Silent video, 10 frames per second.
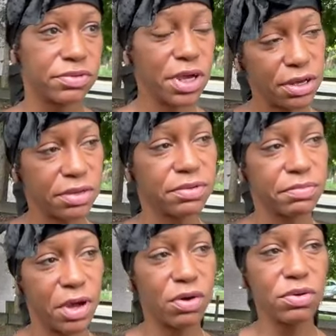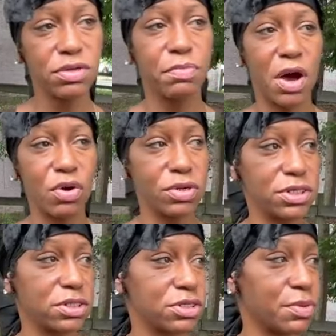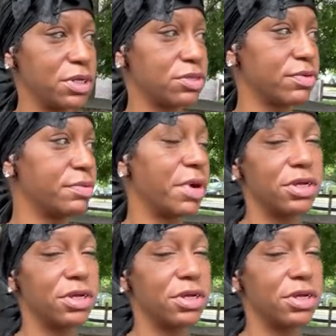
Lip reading: Yeah. My oldest is 23, my